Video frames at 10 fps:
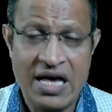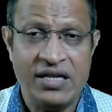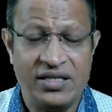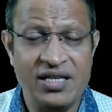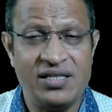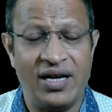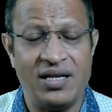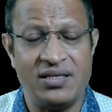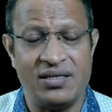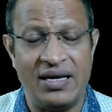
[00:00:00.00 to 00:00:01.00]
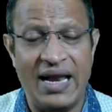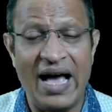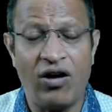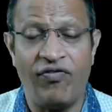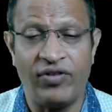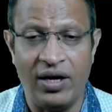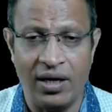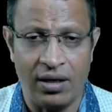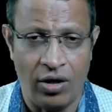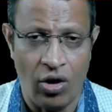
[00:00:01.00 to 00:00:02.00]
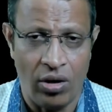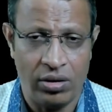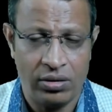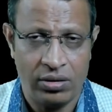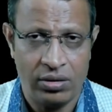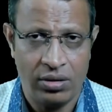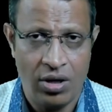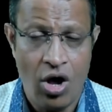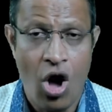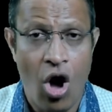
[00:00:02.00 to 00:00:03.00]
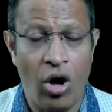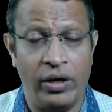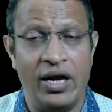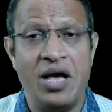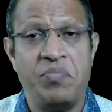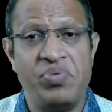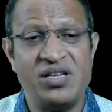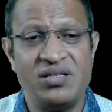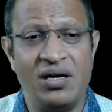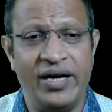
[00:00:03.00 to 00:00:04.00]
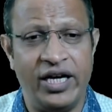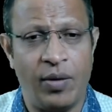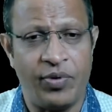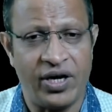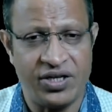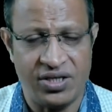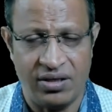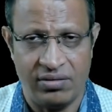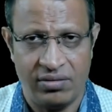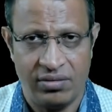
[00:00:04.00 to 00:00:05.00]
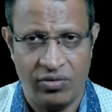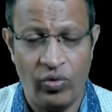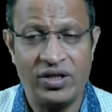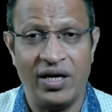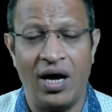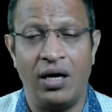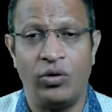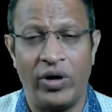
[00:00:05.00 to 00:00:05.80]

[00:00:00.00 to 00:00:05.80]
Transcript: since there is lack of clear law on personal data protection with regard to